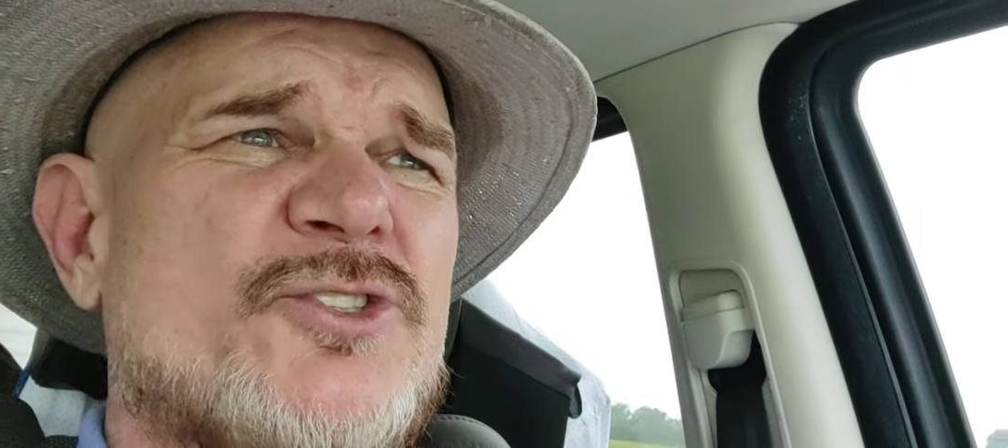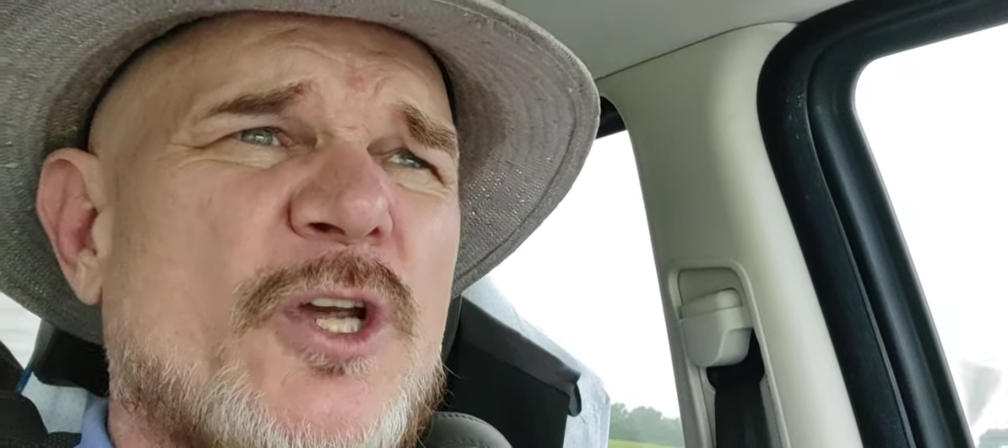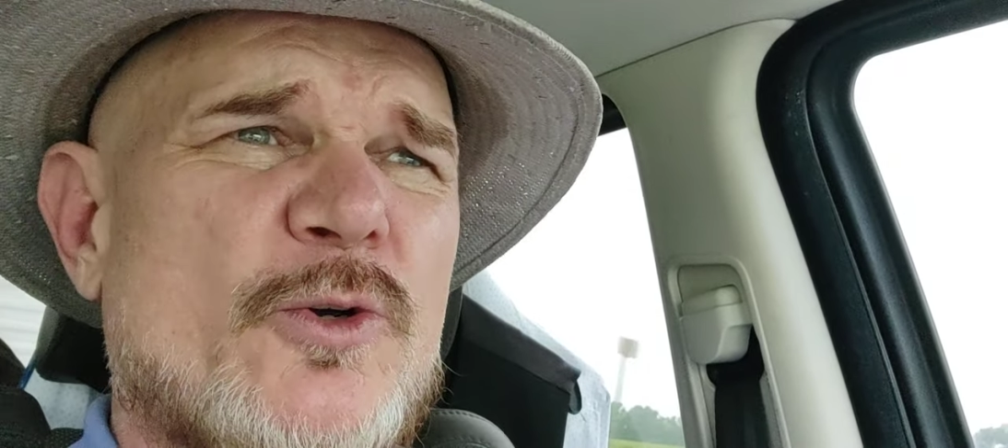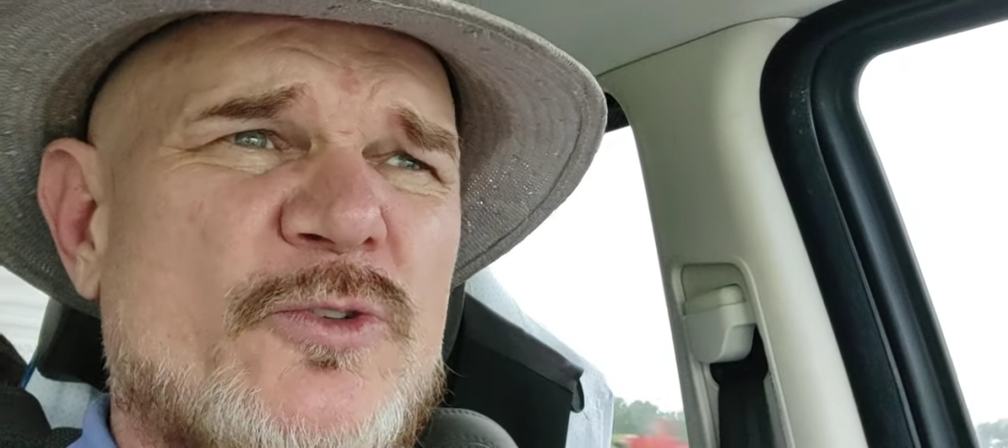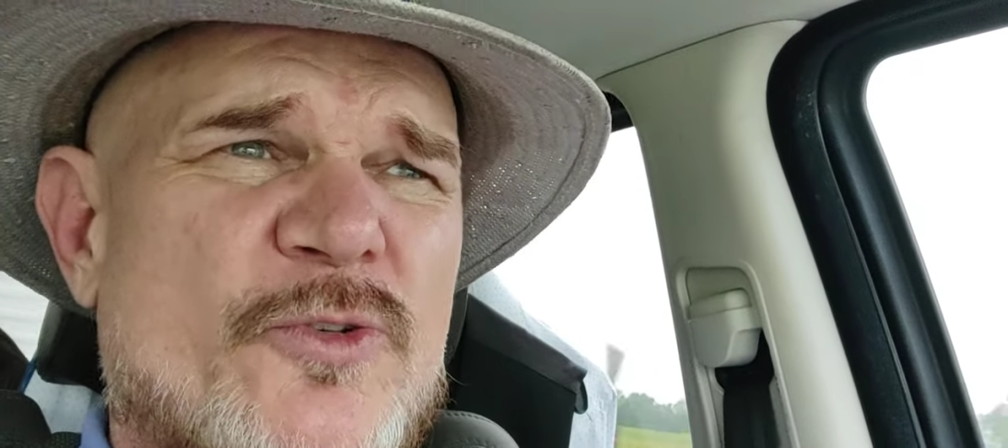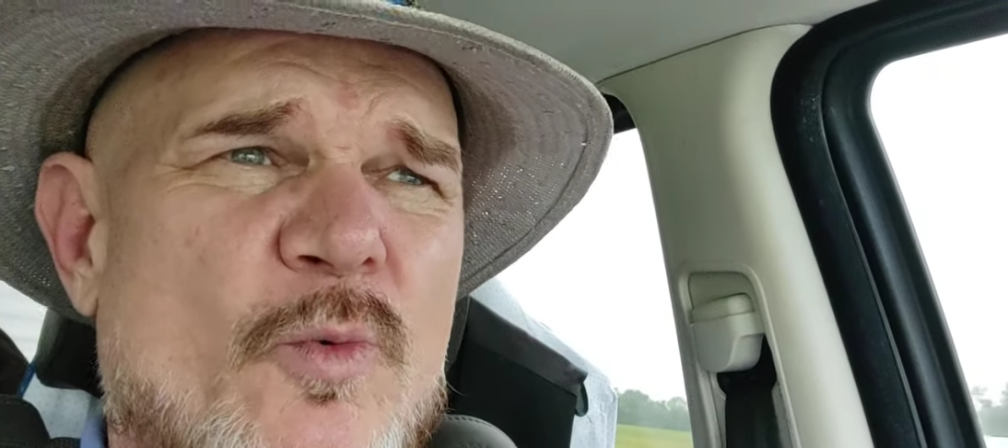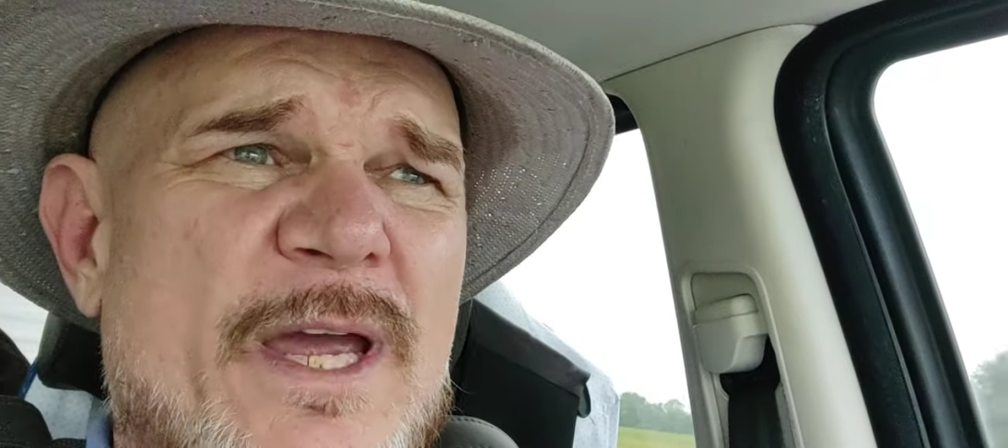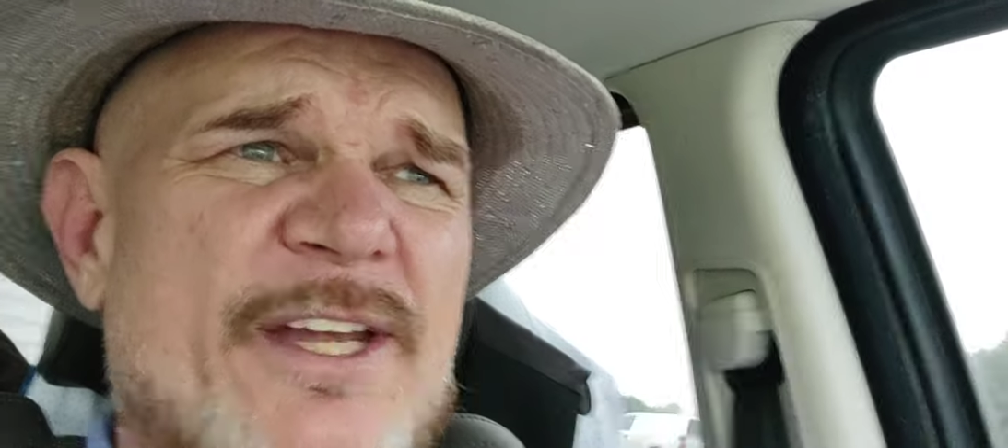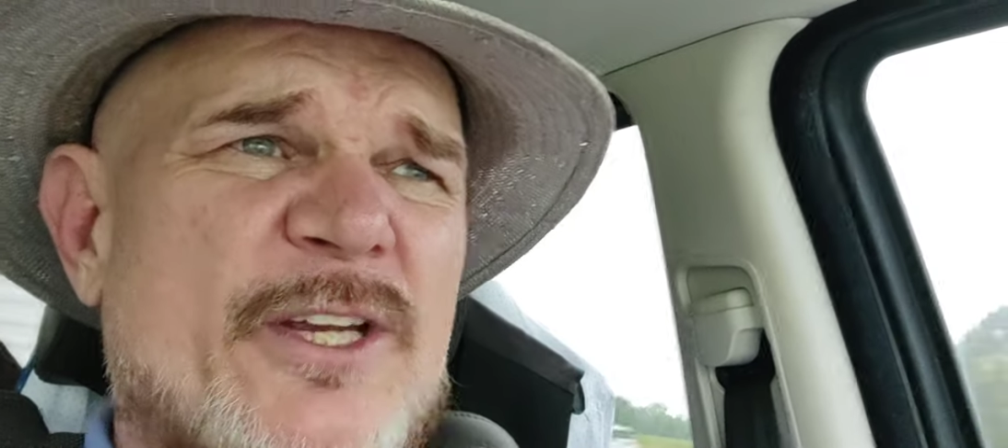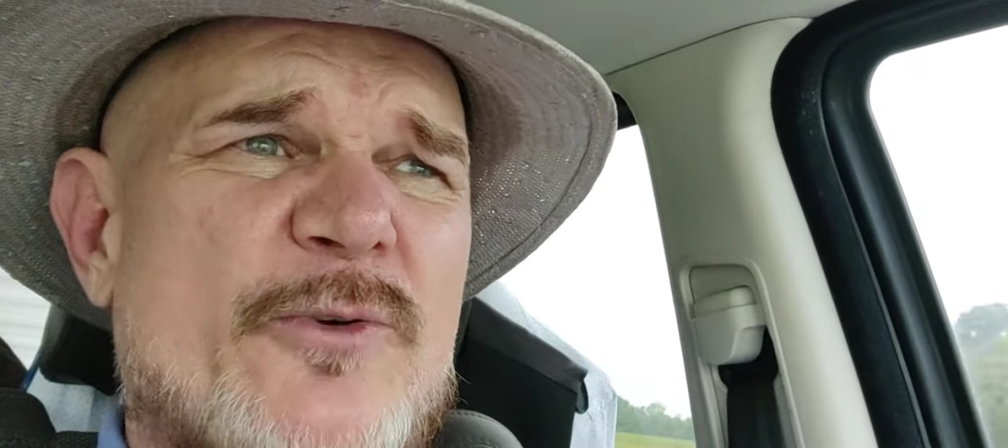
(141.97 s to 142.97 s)
shows a
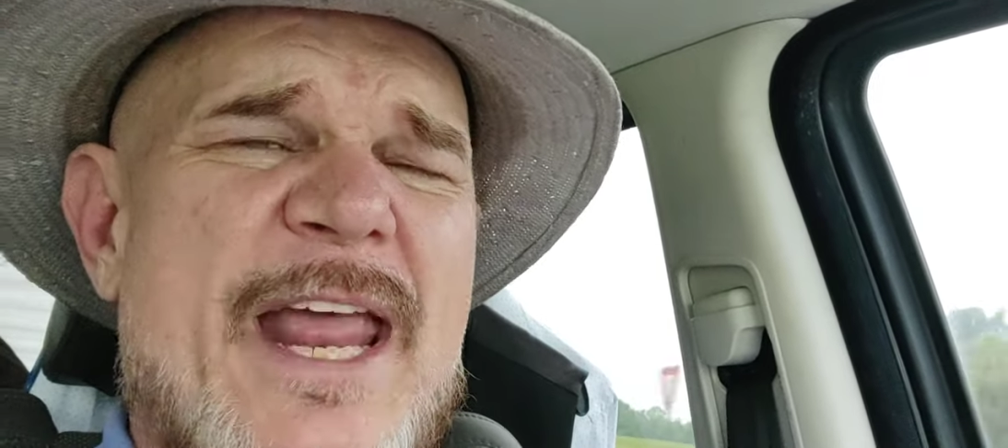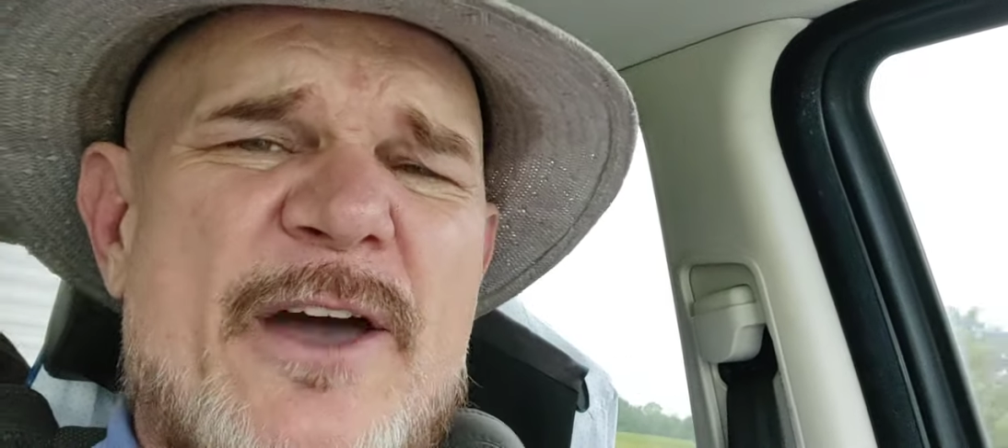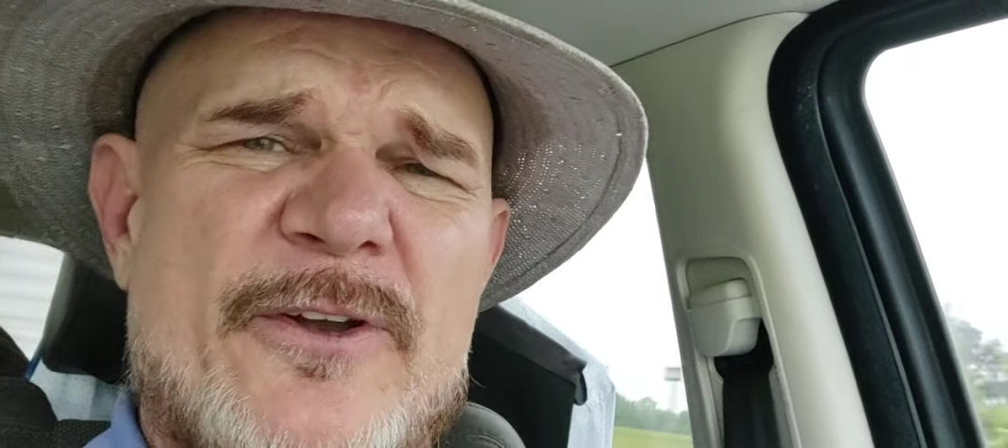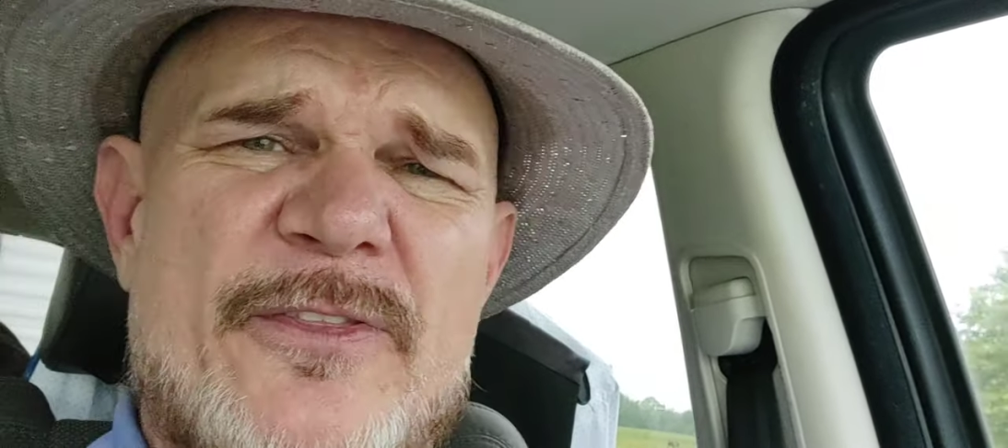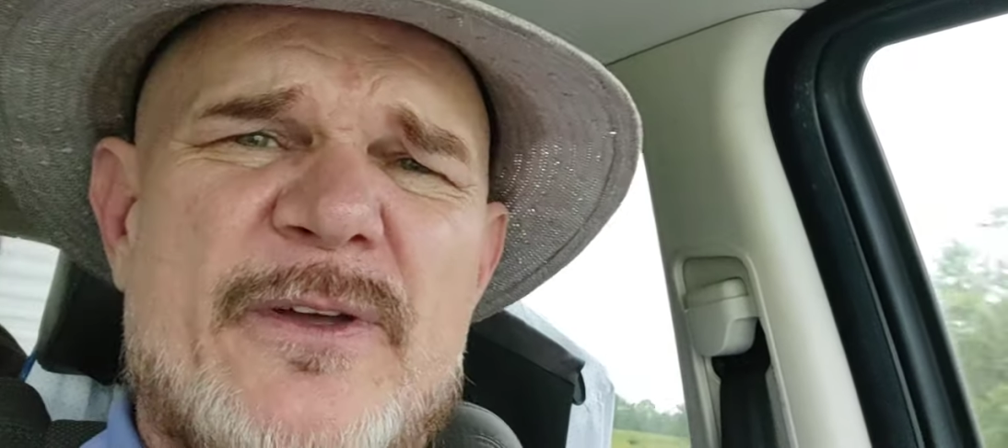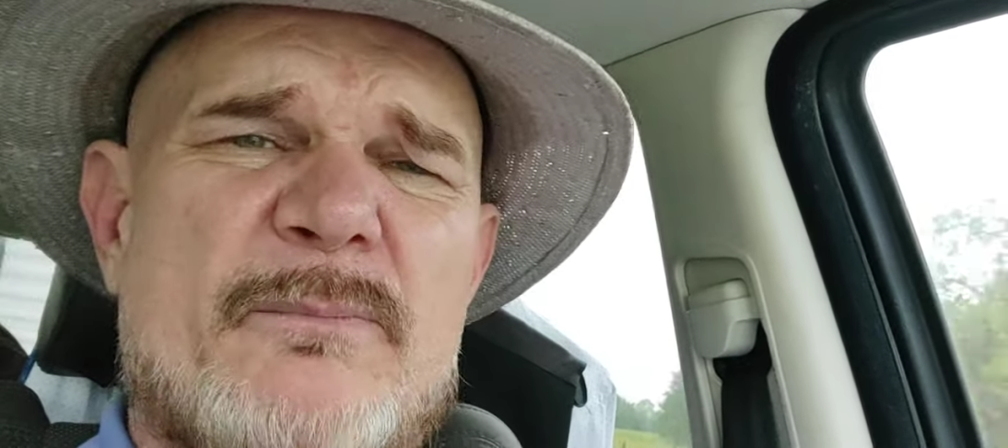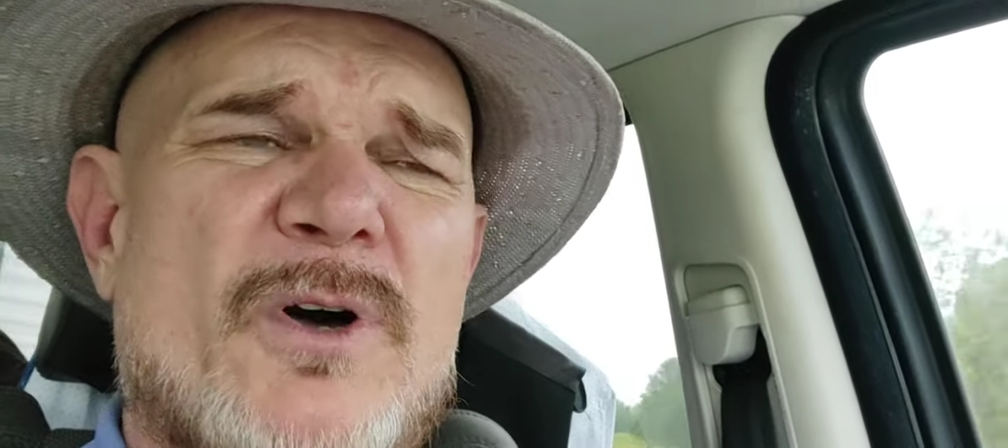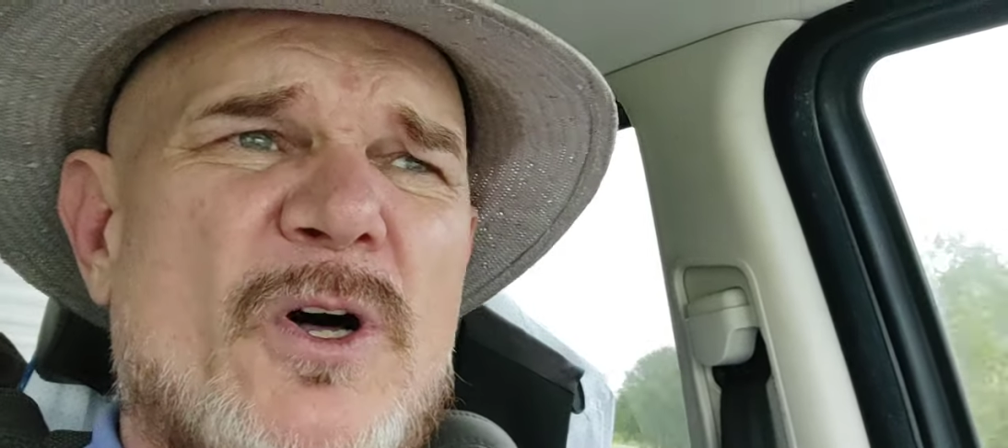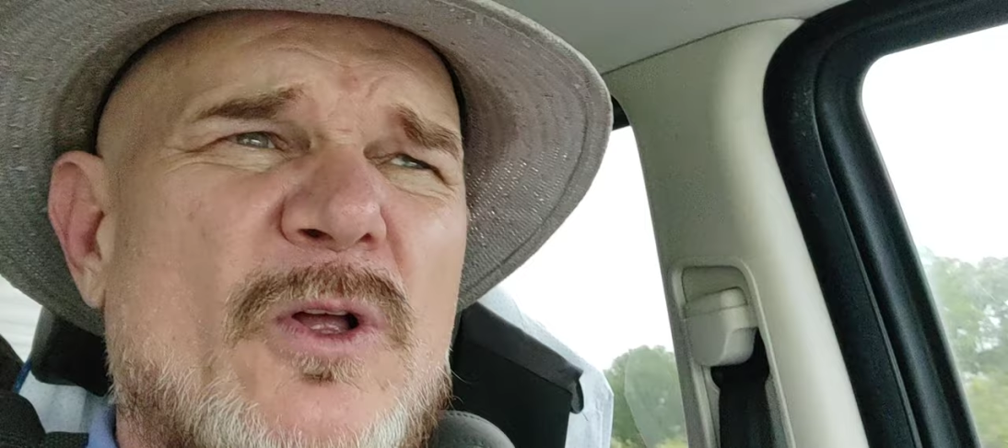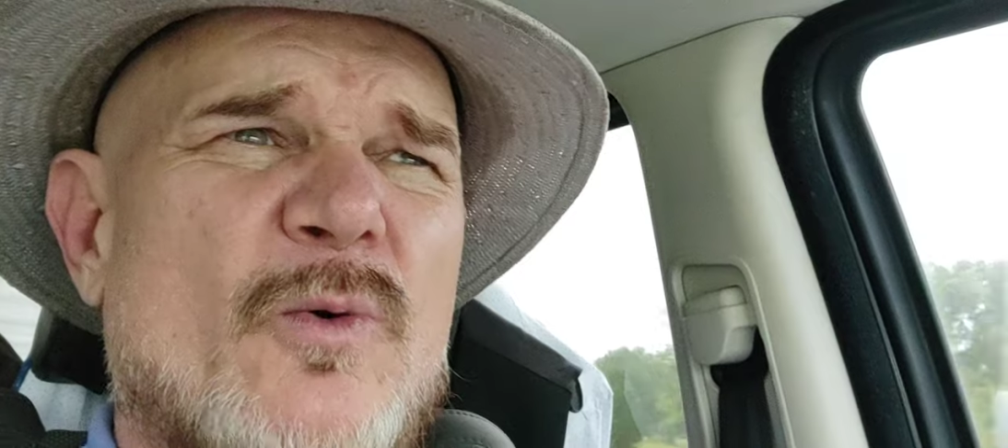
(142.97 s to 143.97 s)
way to go down on the
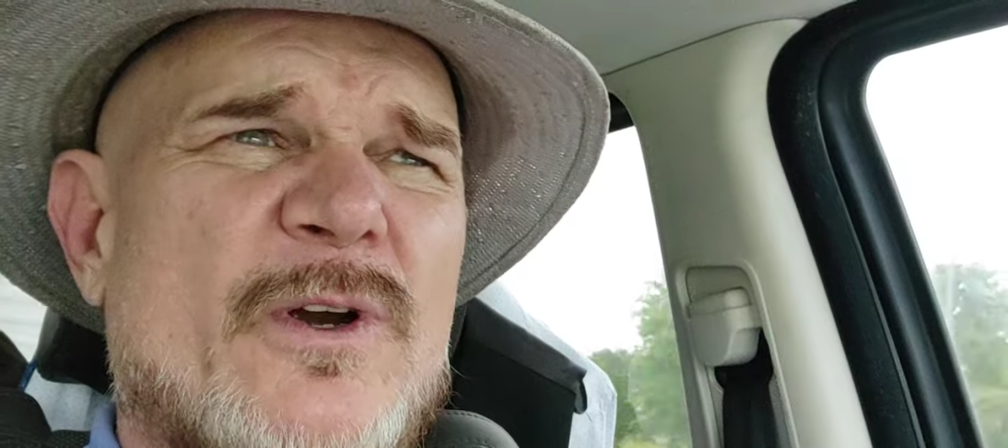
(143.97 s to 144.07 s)
ball